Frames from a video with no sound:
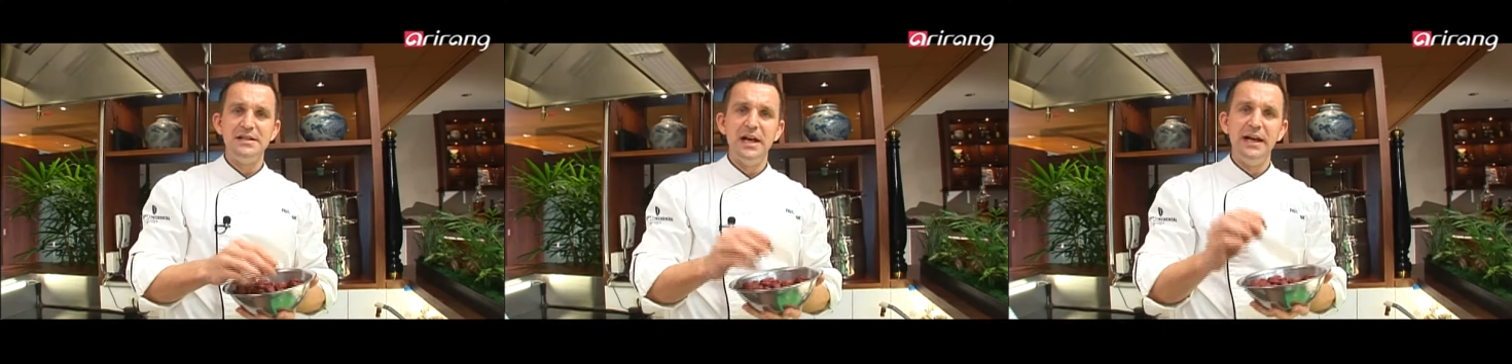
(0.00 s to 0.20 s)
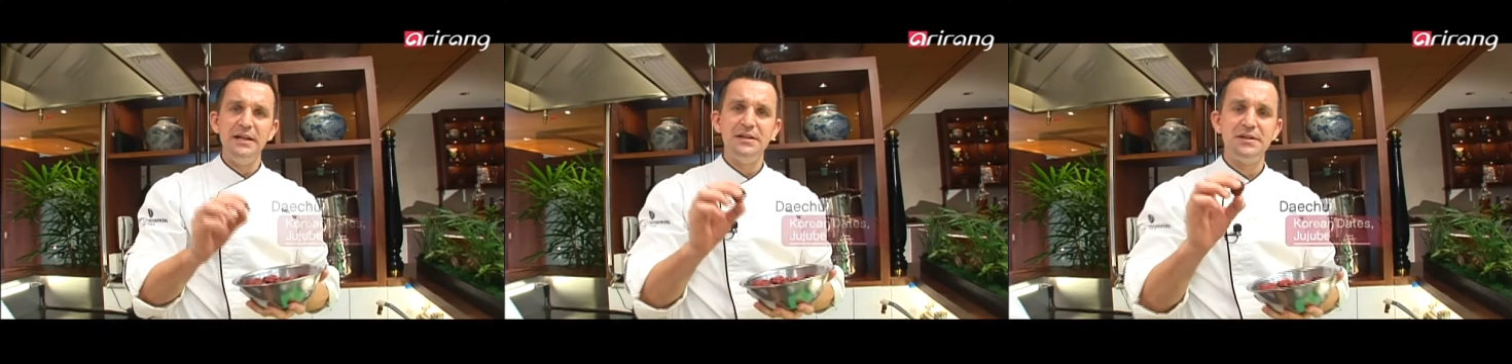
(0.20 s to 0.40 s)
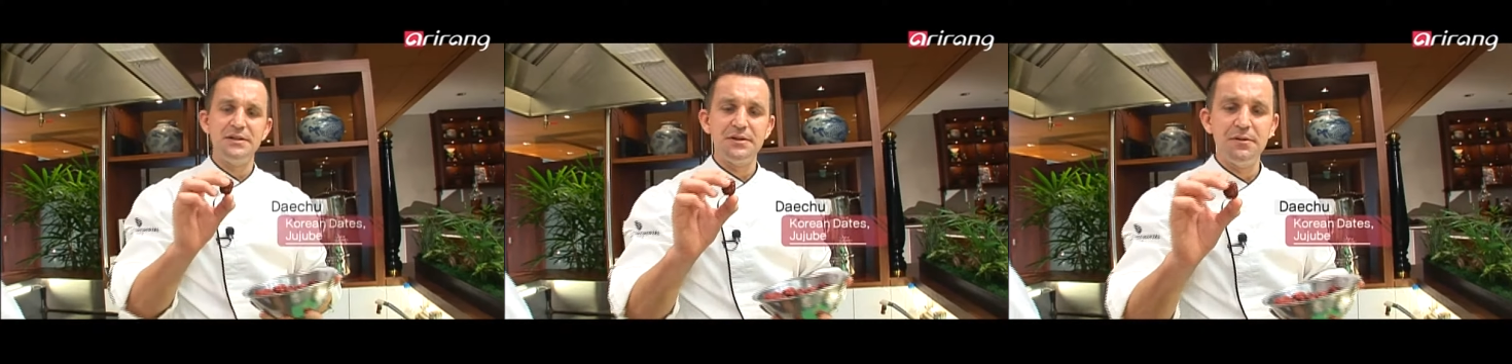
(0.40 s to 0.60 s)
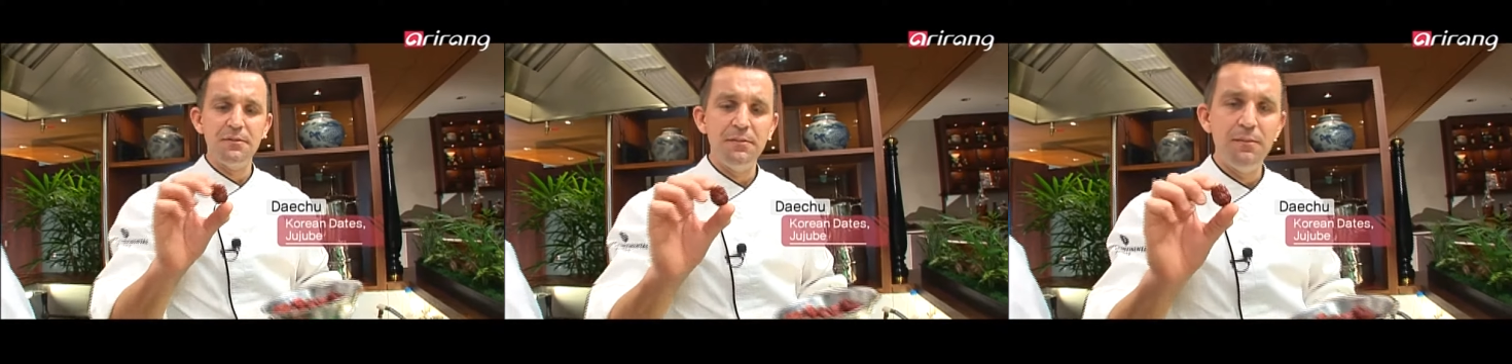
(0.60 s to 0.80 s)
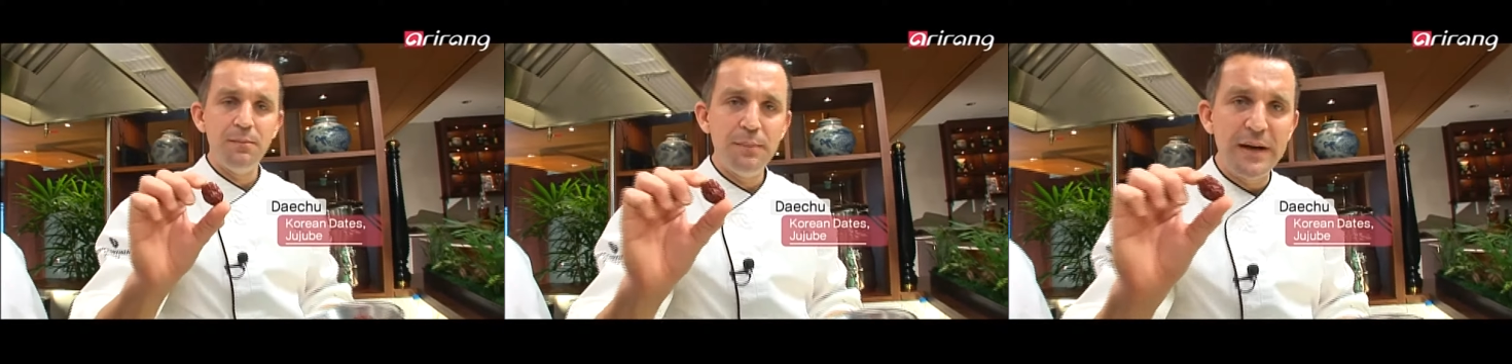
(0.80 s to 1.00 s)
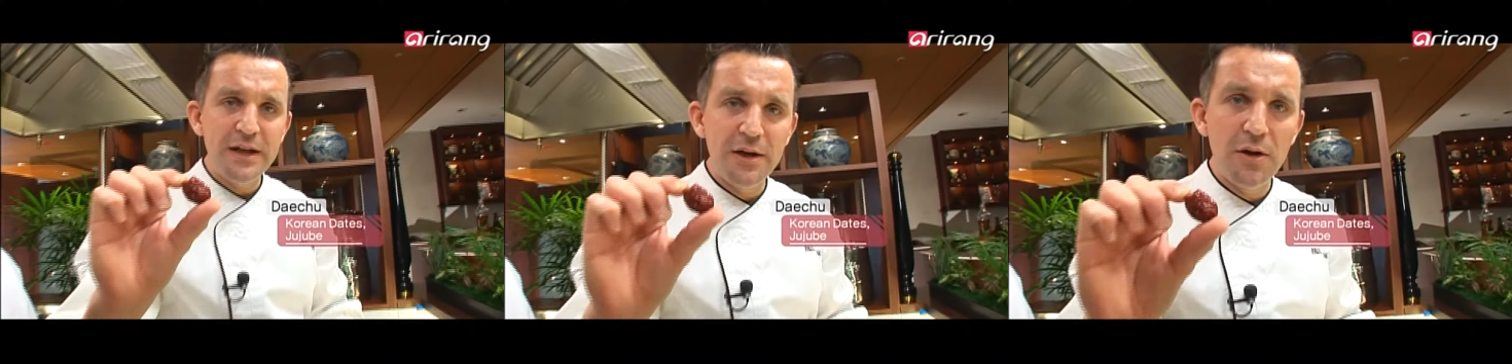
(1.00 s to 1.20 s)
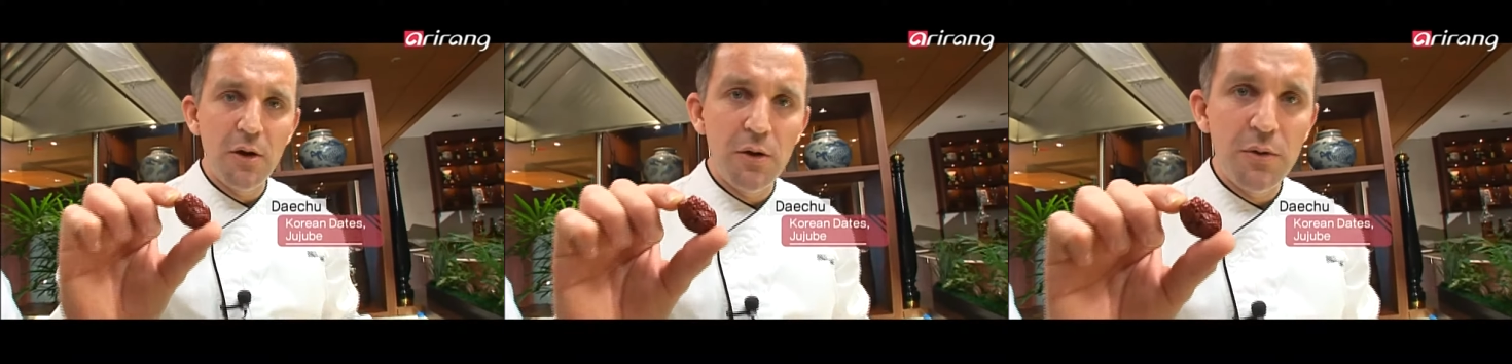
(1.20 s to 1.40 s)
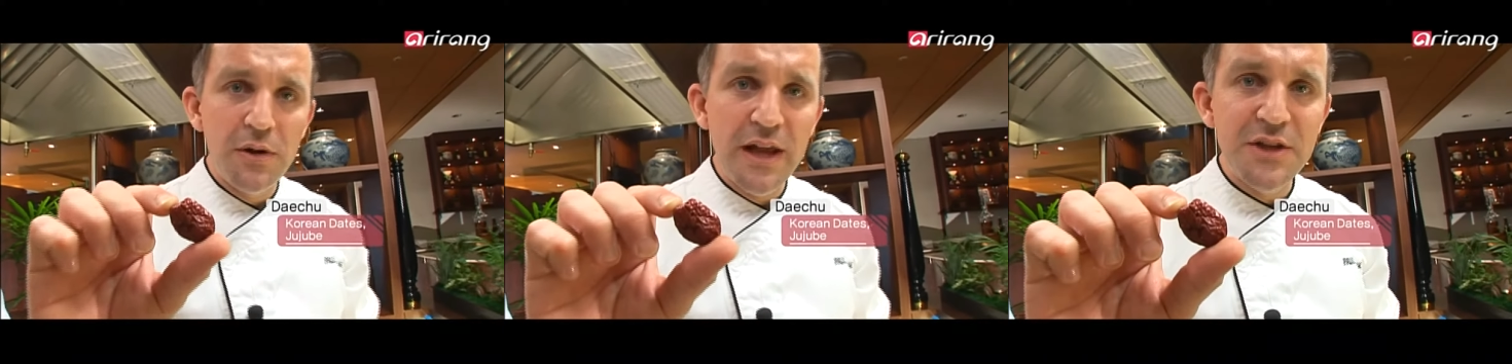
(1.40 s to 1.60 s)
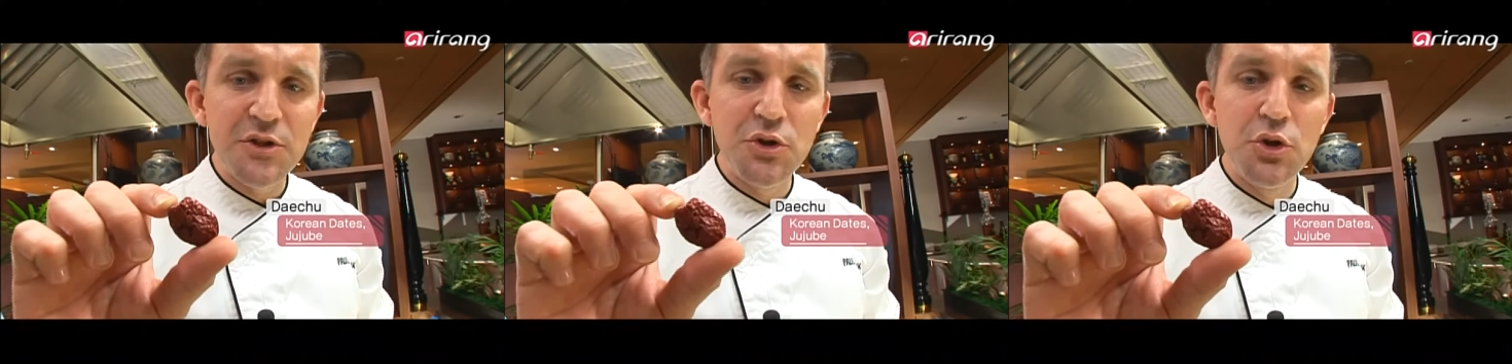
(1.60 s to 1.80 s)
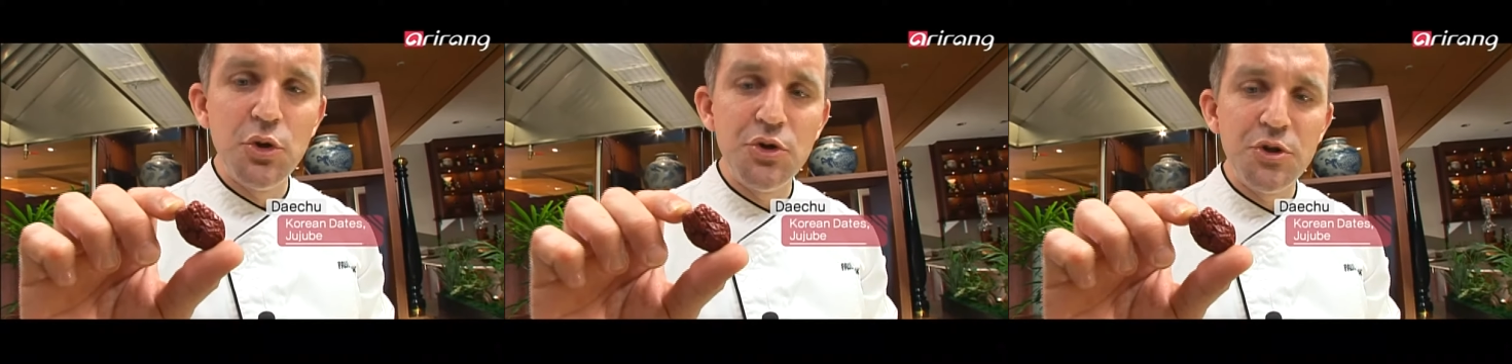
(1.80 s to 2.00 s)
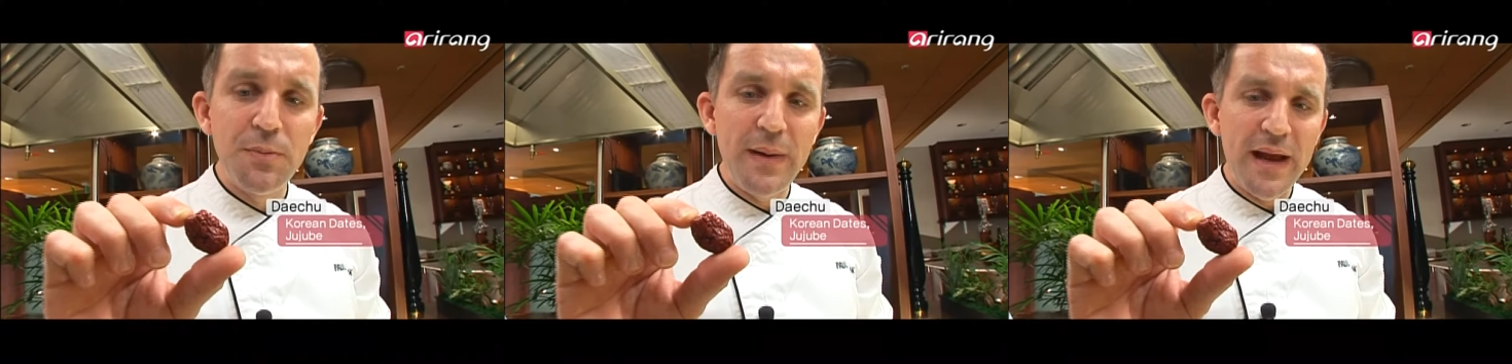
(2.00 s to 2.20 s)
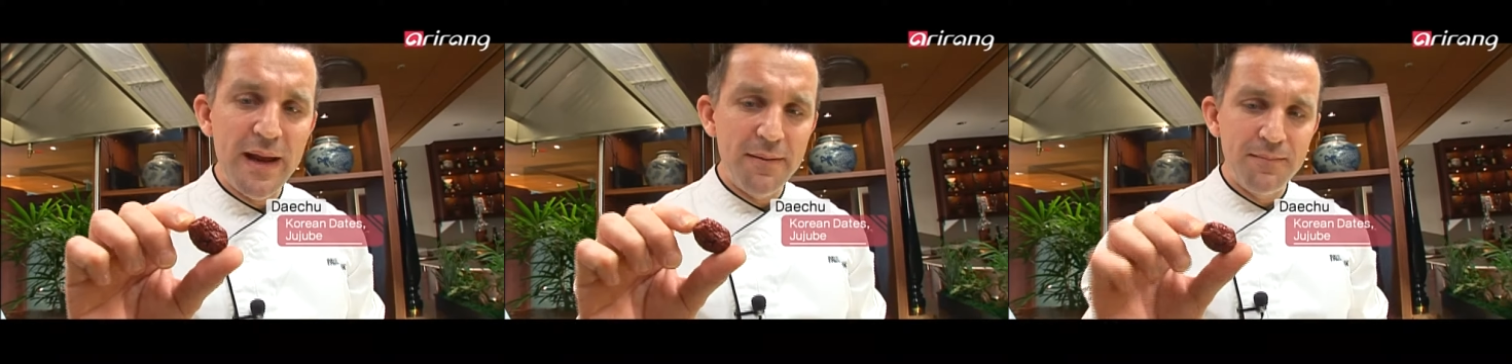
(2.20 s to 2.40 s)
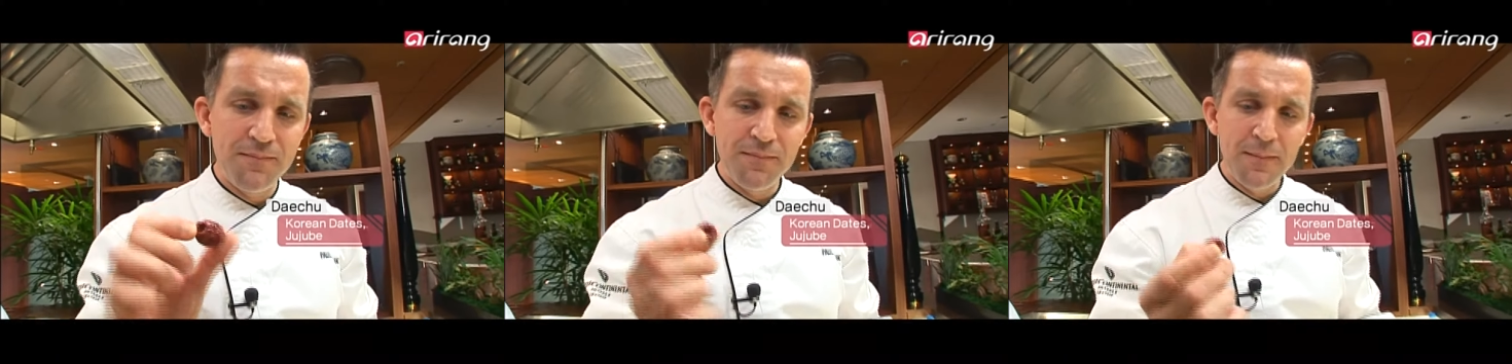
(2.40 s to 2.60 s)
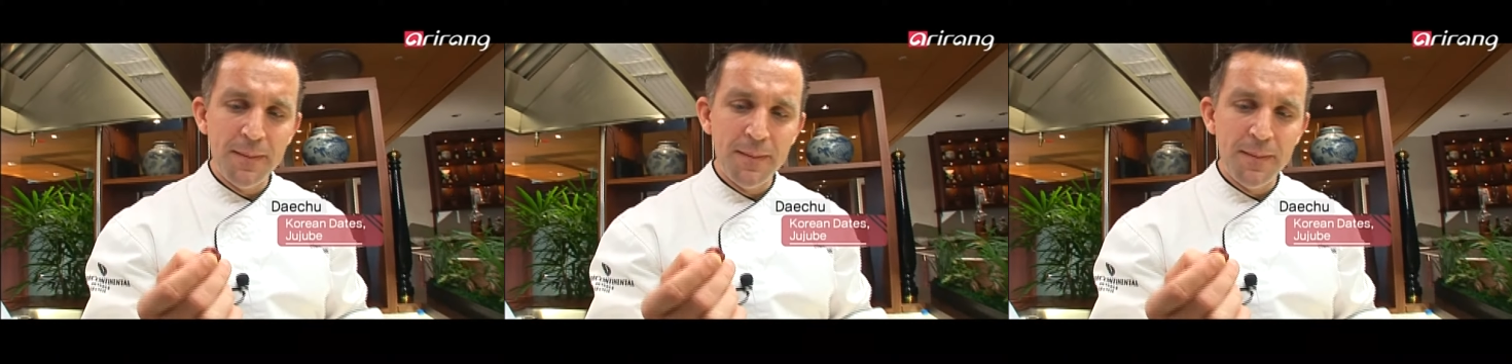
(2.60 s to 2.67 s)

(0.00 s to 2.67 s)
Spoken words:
dates, better known as jujube.